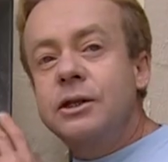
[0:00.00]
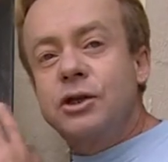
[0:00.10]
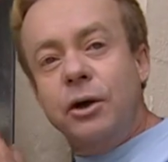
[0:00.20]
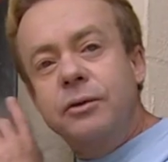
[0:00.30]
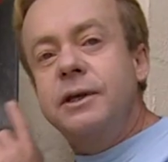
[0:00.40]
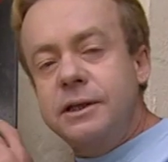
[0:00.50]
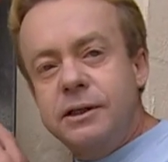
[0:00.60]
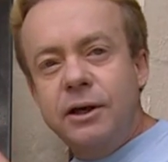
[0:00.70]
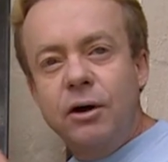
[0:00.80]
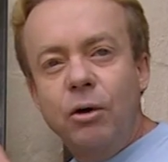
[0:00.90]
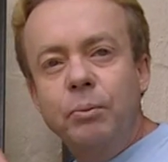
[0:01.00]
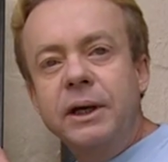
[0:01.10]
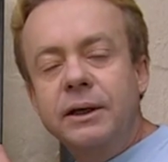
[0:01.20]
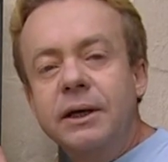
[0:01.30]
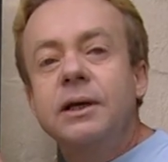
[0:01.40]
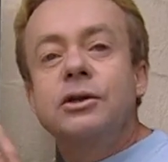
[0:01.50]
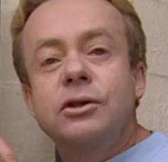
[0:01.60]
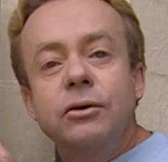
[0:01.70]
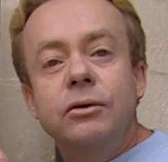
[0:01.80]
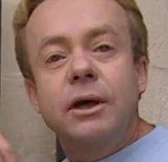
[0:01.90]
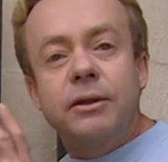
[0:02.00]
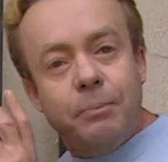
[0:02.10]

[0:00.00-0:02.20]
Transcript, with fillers: So this is the old meter. Soon